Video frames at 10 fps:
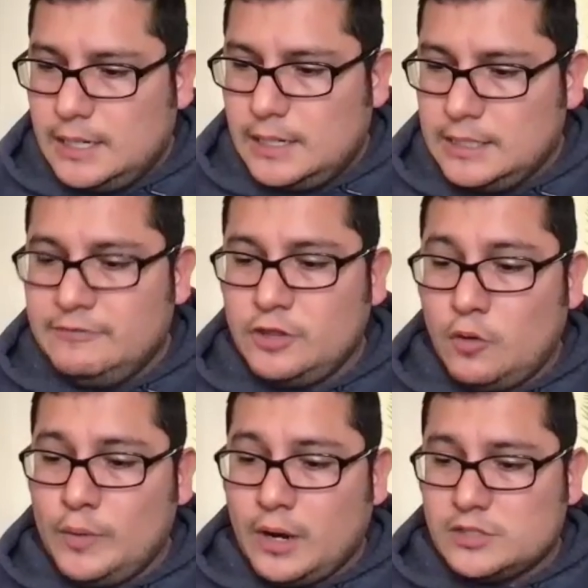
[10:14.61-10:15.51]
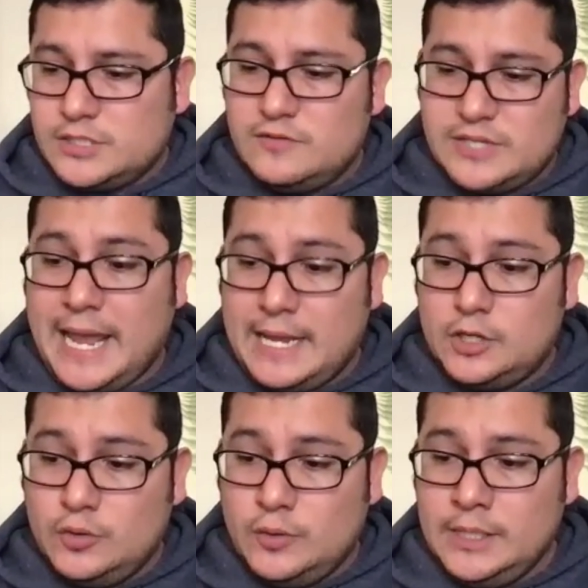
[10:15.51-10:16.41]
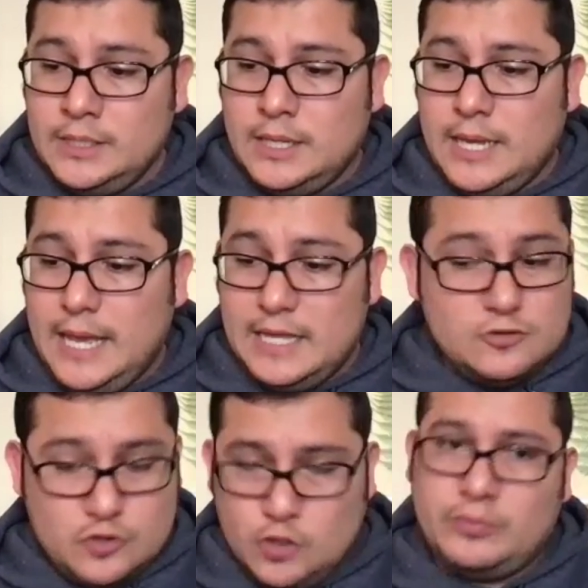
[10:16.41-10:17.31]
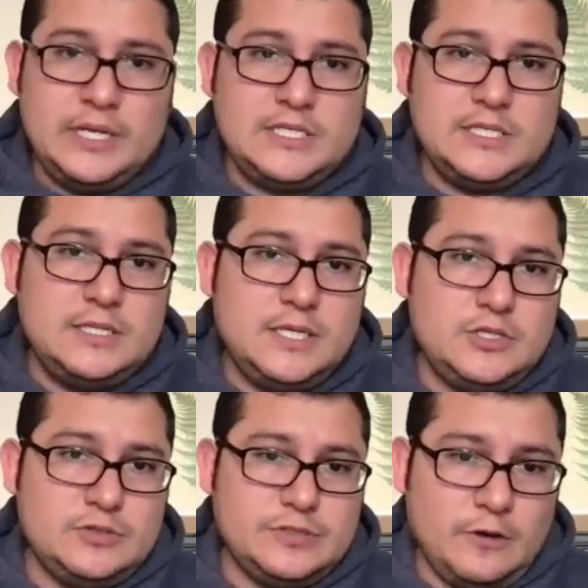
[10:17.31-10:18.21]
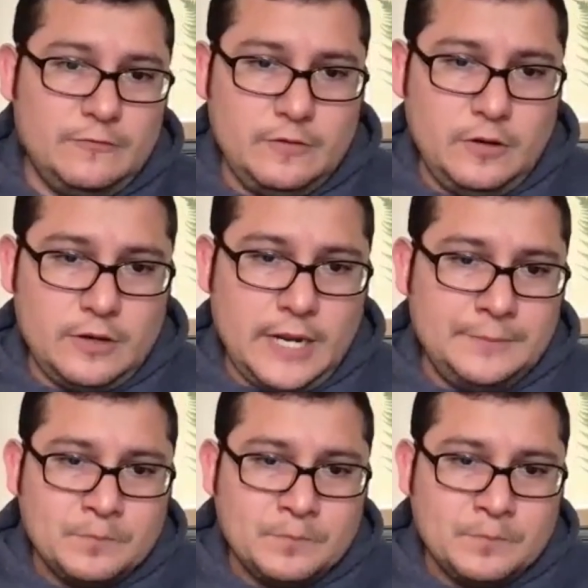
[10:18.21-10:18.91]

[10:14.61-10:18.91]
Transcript: Even though we ourselves can't do it, super easy to teach yourself. Okay.